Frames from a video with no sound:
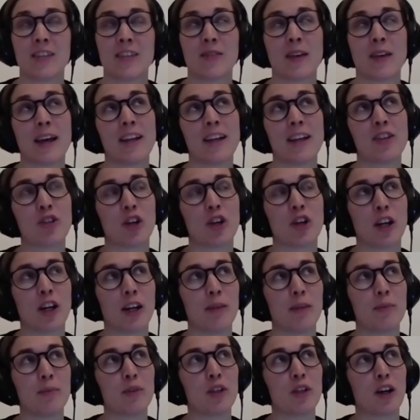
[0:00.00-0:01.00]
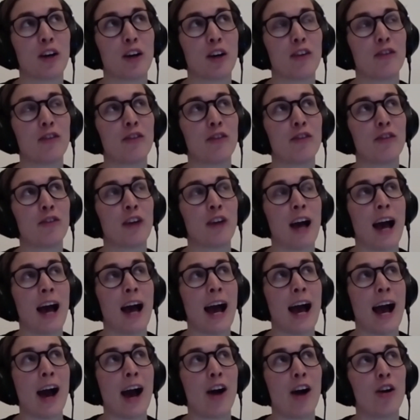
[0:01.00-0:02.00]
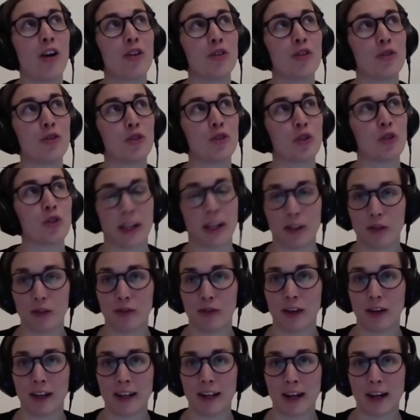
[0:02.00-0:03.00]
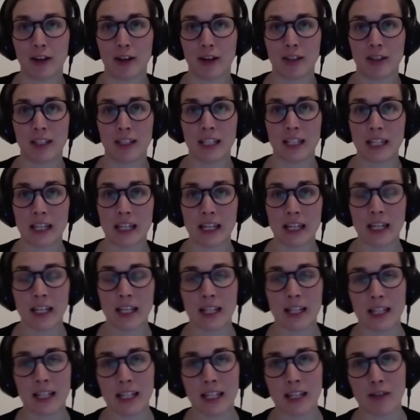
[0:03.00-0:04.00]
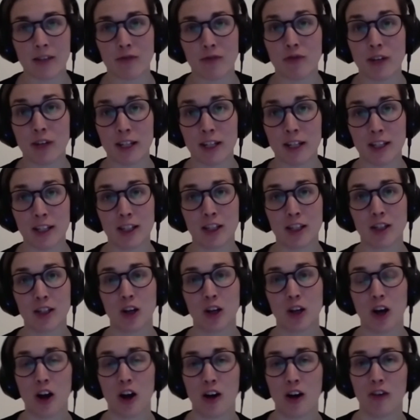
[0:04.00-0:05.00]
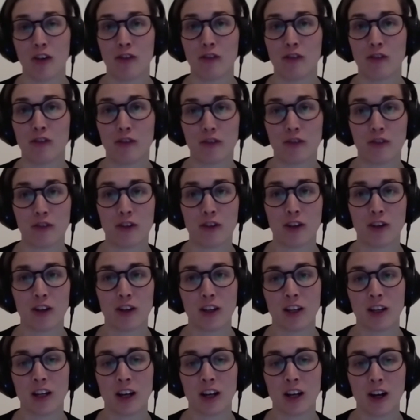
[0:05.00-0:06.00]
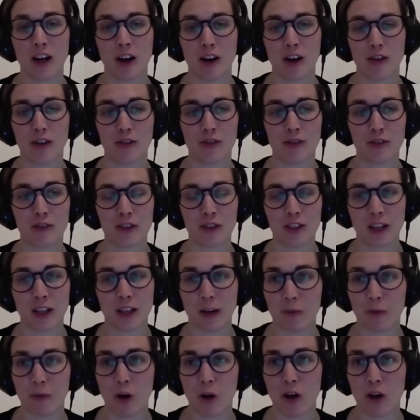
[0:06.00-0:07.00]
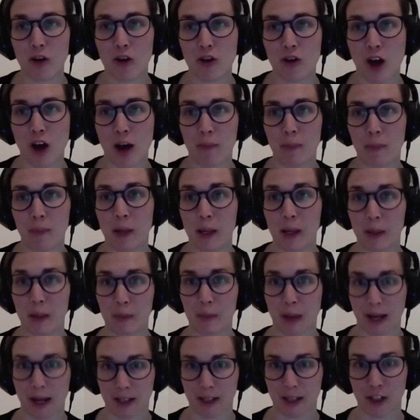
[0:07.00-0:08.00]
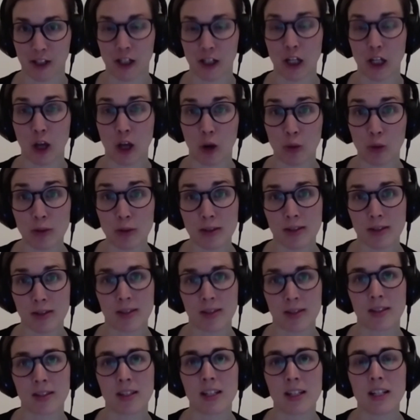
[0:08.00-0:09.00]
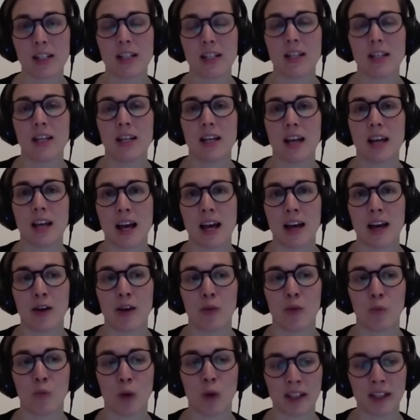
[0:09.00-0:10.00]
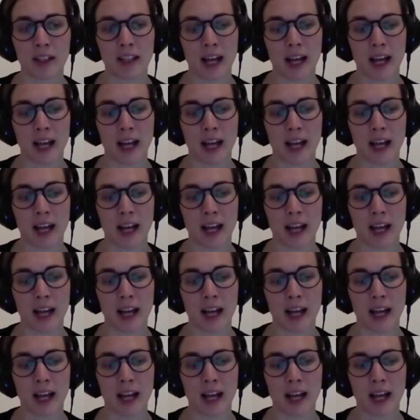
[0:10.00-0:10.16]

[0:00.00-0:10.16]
In terms of how you try to find out the risk of someone not paying back their loans, what